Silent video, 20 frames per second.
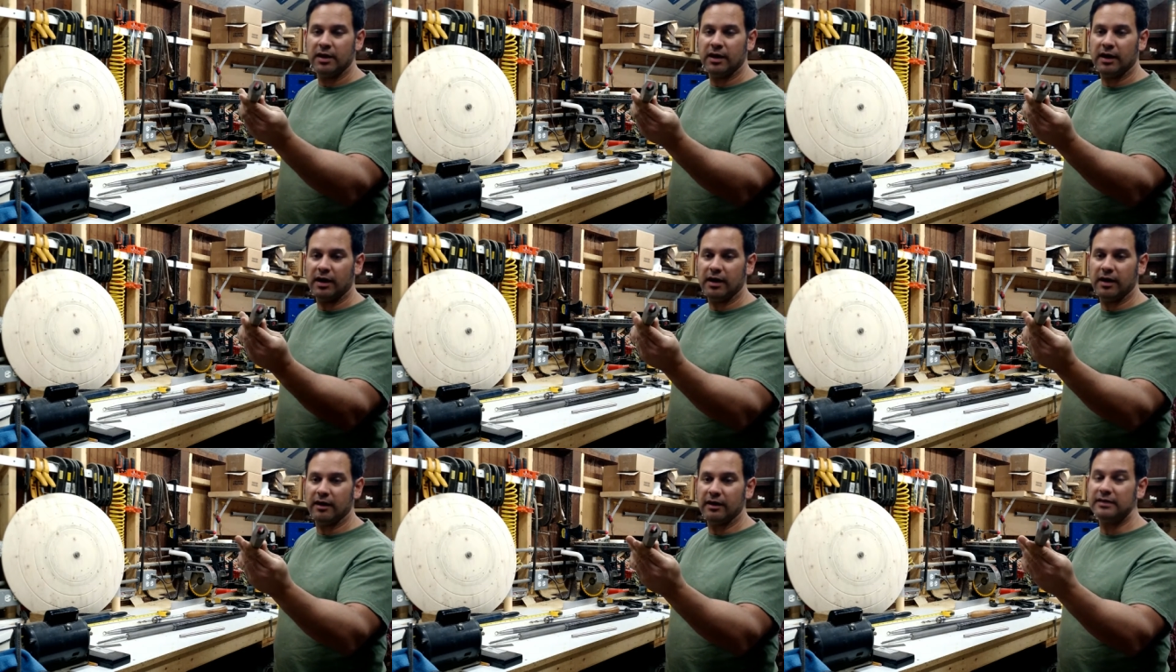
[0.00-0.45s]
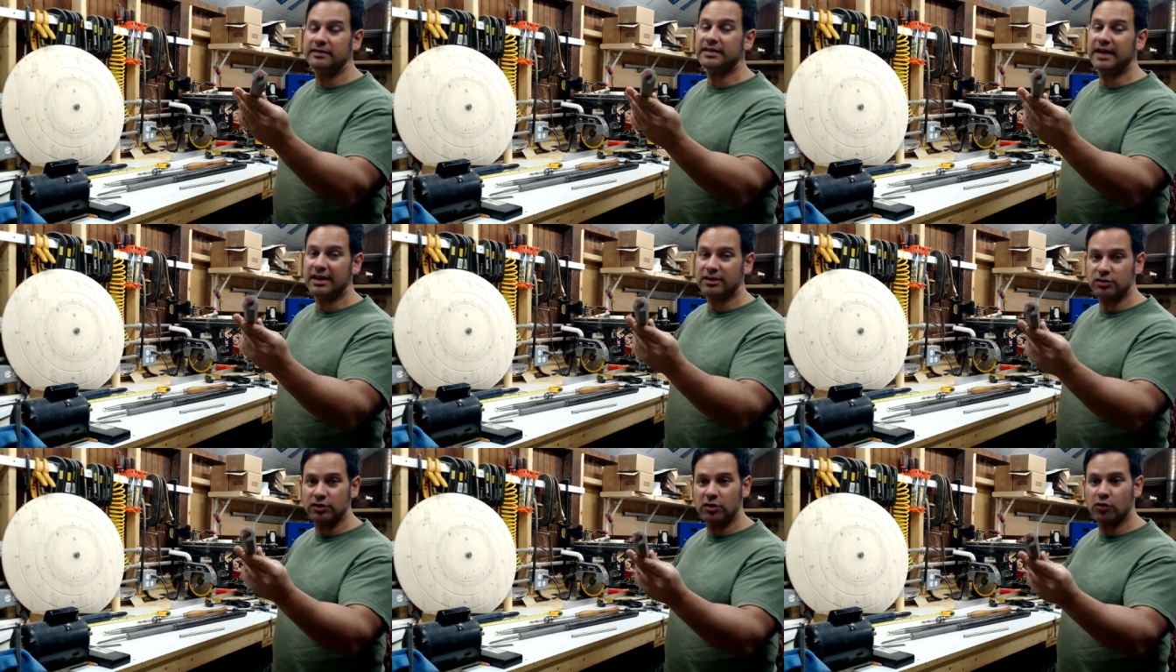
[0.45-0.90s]
It's
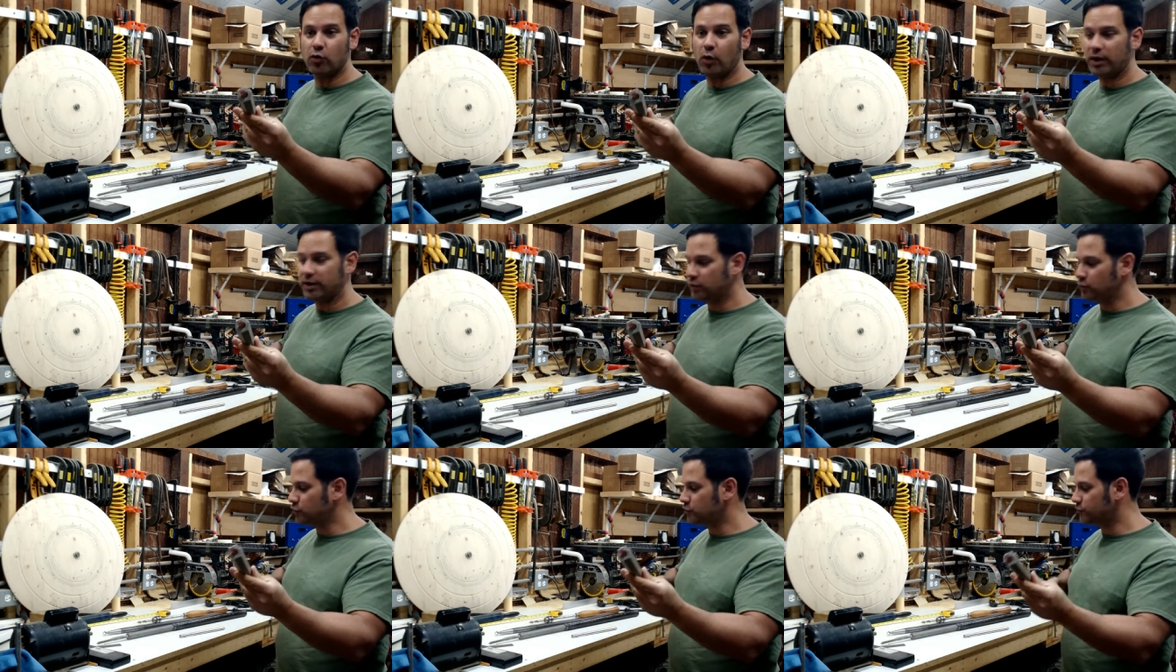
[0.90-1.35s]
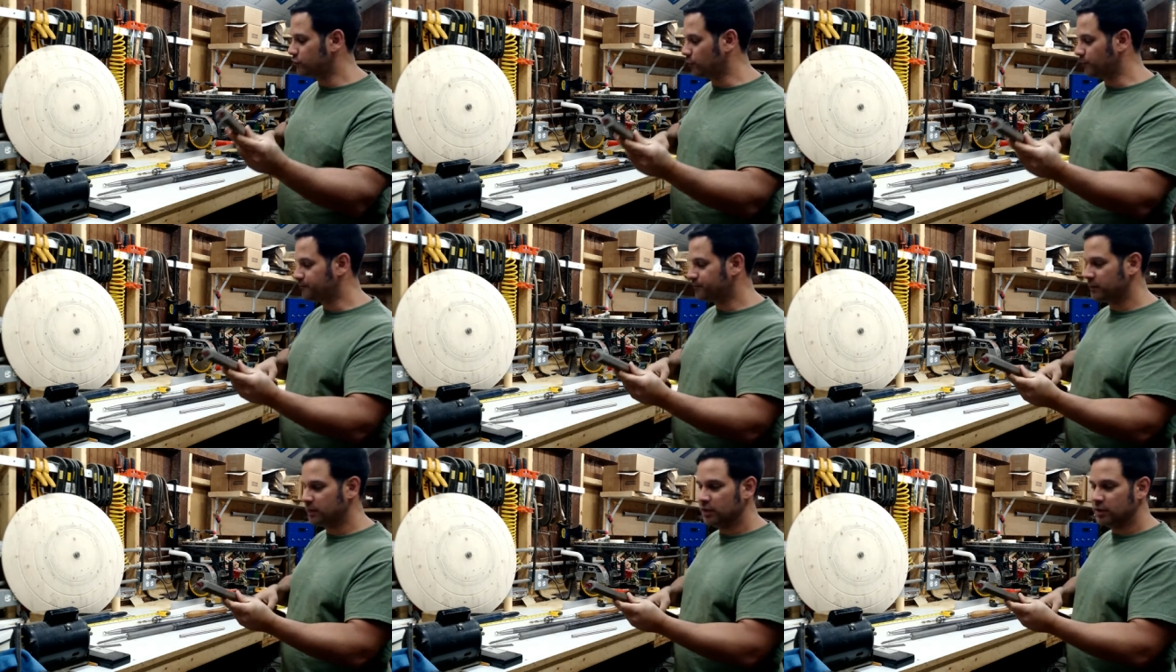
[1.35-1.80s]
actually quite
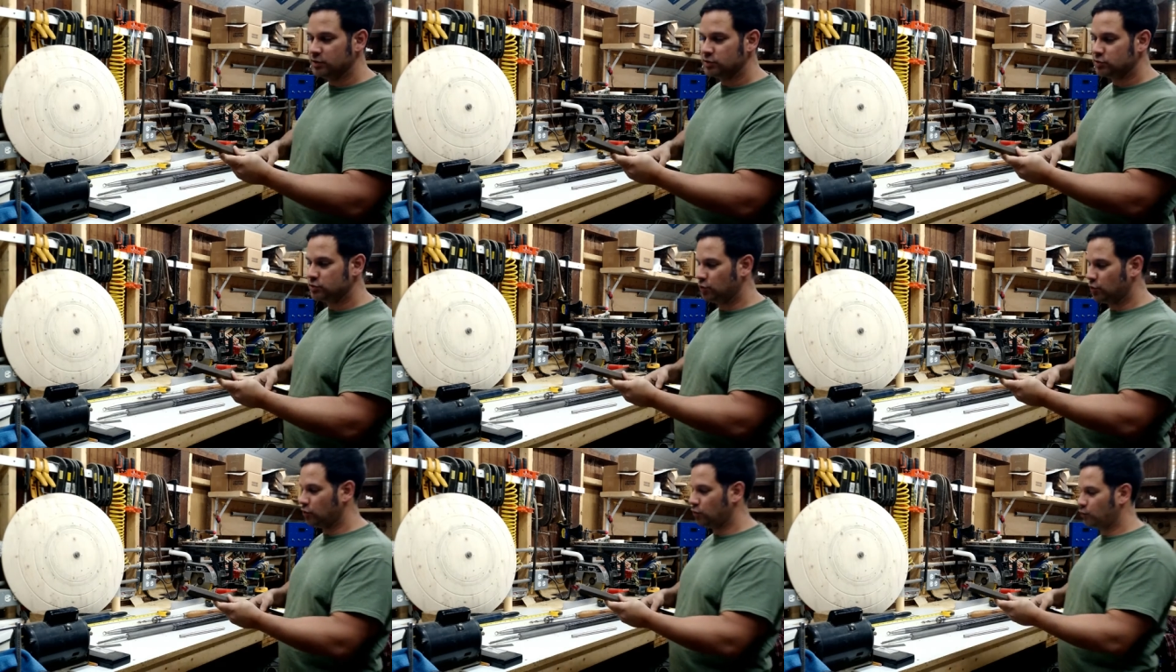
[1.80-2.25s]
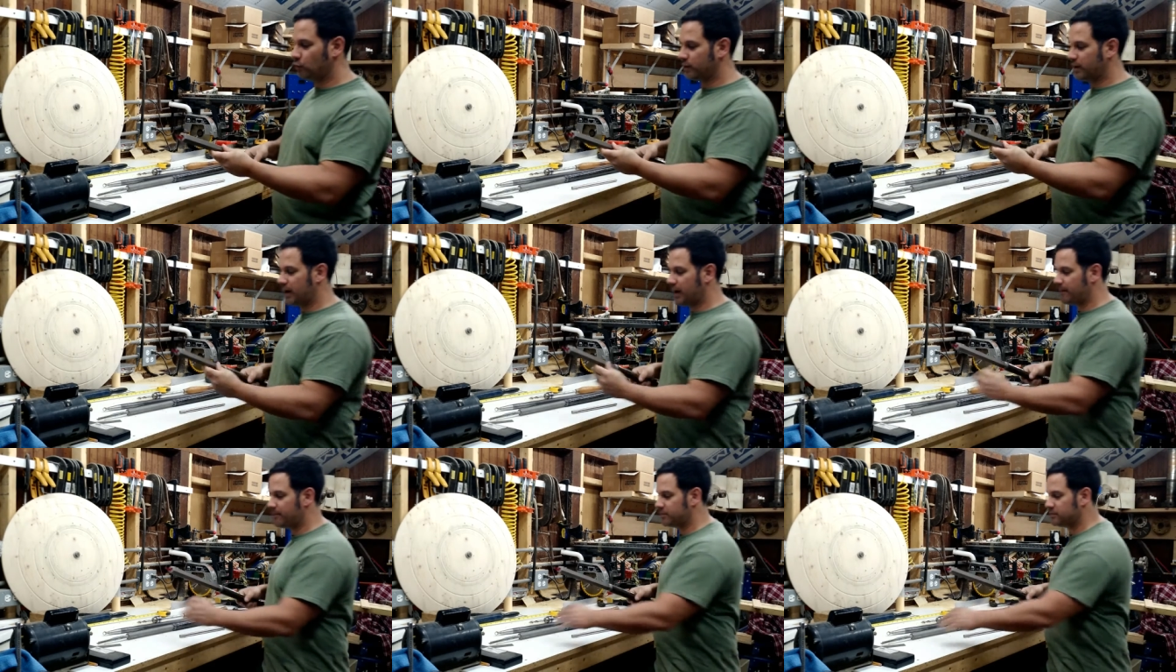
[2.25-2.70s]
useful. So
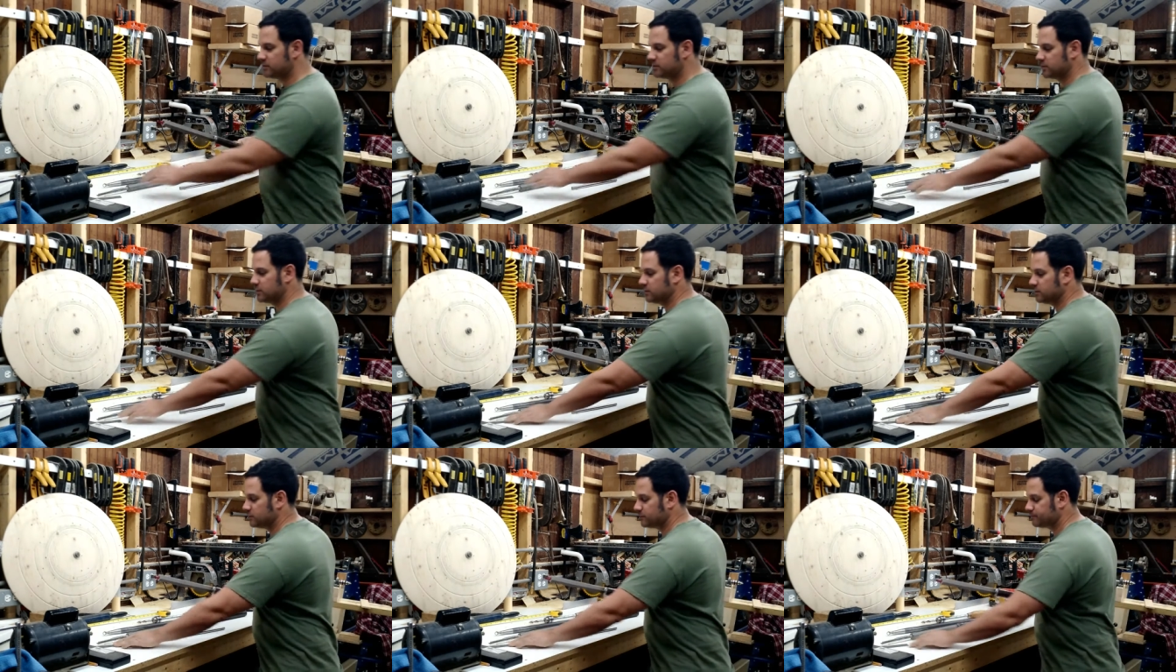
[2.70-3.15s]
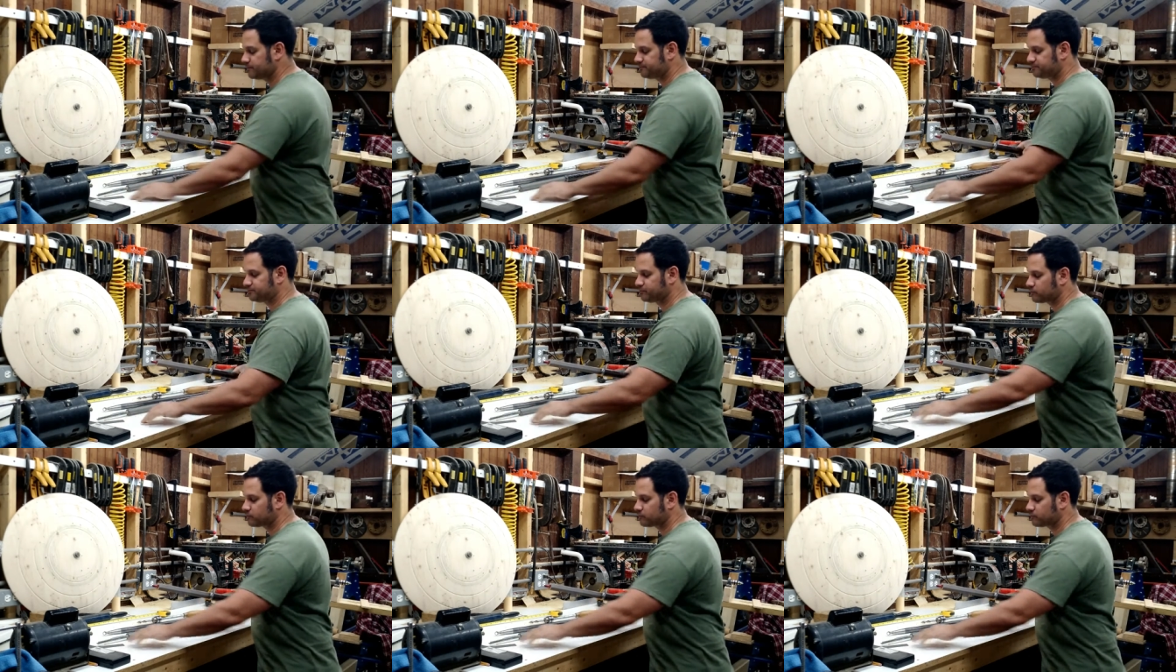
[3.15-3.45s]
what happens is,